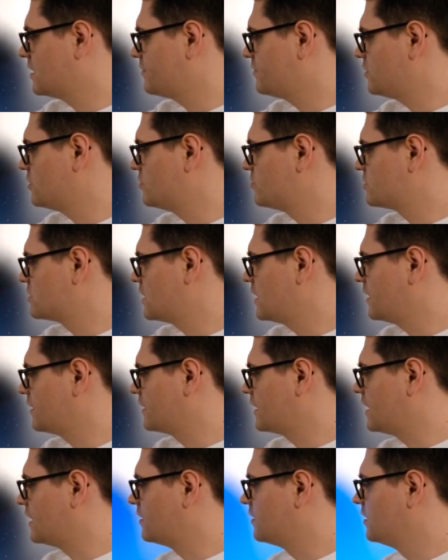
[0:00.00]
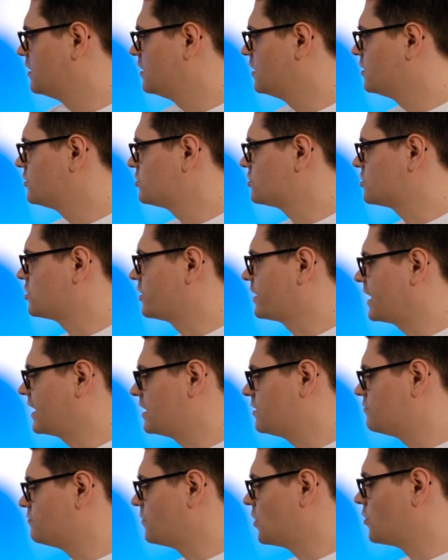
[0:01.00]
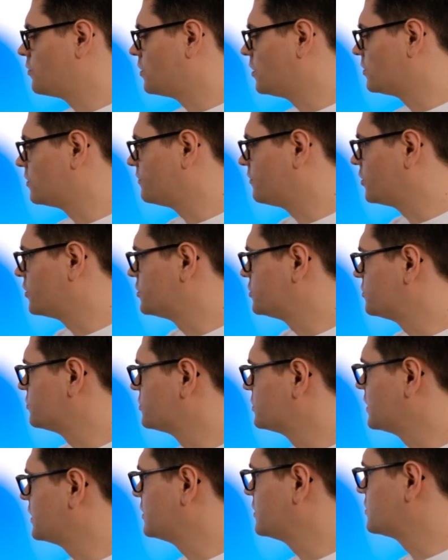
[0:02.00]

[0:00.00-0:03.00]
If you select that, just like any mobile device, you'll see